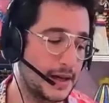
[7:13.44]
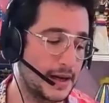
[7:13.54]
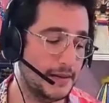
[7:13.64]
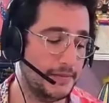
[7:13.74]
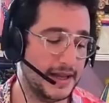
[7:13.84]

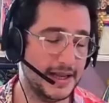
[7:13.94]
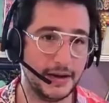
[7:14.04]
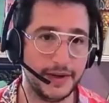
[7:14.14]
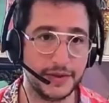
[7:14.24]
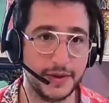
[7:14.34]
And then
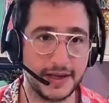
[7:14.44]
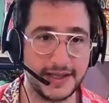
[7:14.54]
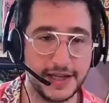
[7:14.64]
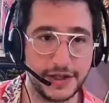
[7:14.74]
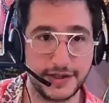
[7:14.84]
I went to
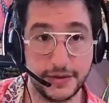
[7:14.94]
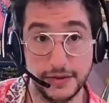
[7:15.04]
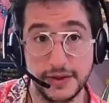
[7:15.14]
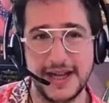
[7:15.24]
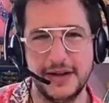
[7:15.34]
architecture
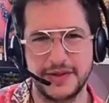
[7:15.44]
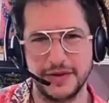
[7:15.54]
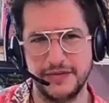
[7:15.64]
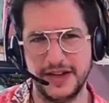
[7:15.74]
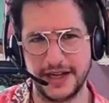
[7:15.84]
school, and it was
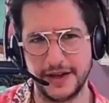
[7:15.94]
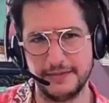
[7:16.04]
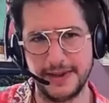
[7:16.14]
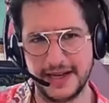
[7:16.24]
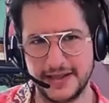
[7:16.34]
sort of like
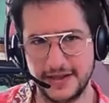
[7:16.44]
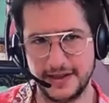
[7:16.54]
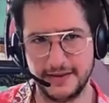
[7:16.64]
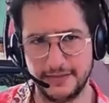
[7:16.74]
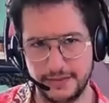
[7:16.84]
going back
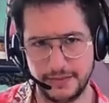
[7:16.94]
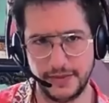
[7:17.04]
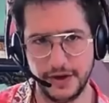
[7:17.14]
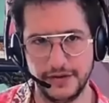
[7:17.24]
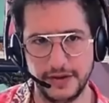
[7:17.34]
to,
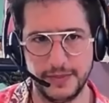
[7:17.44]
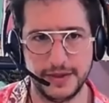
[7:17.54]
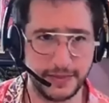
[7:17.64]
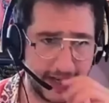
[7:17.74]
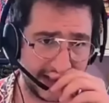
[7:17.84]
you know,
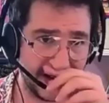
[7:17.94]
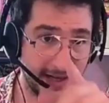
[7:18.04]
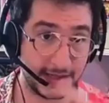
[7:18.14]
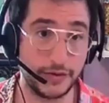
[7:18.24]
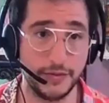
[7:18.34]
back to
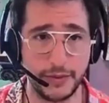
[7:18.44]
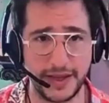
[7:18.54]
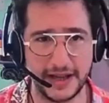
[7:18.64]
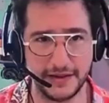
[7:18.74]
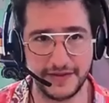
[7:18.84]
high school, but
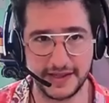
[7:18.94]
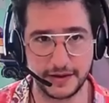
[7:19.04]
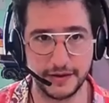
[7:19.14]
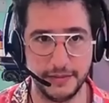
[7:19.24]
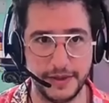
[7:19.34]
without the
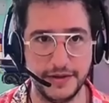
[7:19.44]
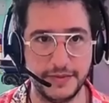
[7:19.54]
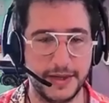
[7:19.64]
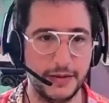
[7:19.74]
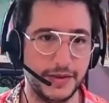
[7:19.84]
physical abuse,
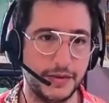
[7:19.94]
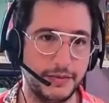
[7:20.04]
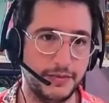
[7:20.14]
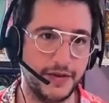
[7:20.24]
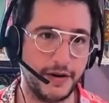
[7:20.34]
but it was
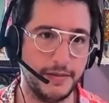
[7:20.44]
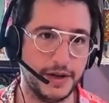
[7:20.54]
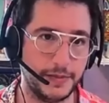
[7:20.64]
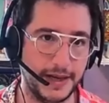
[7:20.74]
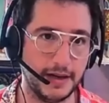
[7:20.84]
very
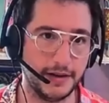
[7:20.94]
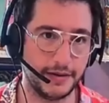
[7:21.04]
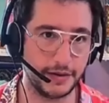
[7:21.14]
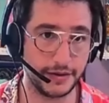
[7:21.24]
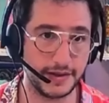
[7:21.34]
much being
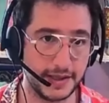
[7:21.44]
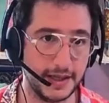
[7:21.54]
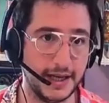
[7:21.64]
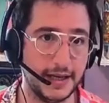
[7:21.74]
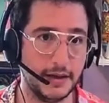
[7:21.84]
othered
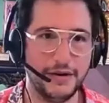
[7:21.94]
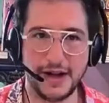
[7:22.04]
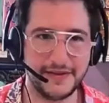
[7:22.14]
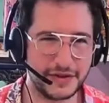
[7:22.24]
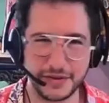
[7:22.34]
constantly.
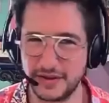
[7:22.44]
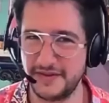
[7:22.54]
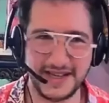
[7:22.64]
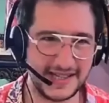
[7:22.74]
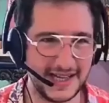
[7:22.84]
After all of
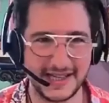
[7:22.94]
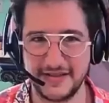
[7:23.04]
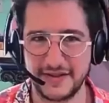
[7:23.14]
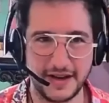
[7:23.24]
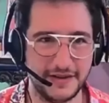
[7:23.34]
these years
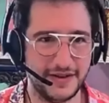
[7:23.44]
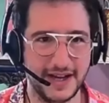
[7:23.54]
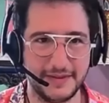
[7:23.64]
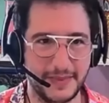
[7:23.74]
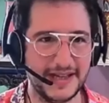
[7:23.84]
of kind of
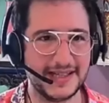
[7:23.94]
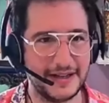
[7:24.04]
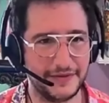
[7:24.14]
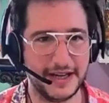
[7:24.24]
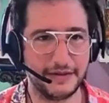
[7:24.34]
like
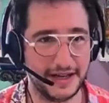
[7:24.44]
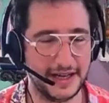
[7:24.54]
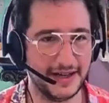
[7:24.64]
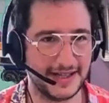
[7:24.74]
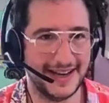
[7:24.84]
basically feeling
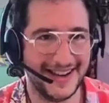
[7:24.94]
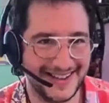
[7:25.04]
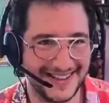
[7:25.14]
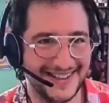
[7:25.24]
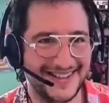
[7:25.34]
really
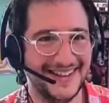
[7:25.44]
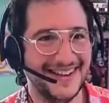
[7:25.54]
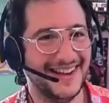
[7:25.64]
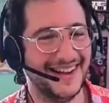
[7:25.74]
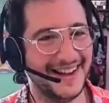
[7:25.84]
isolated
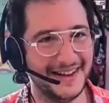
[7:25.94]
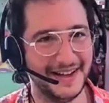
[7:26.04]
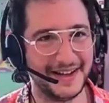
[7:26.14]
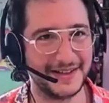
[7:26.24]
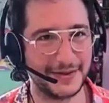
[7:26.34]
and
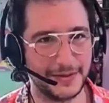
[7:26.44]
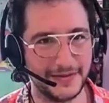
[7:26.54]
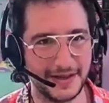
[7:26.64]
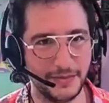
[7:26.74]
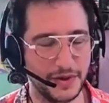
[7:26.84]
like sort
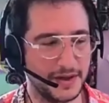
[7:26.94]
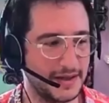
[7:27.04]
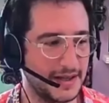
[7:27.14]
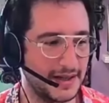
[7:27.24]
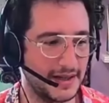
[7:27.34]
of somewhat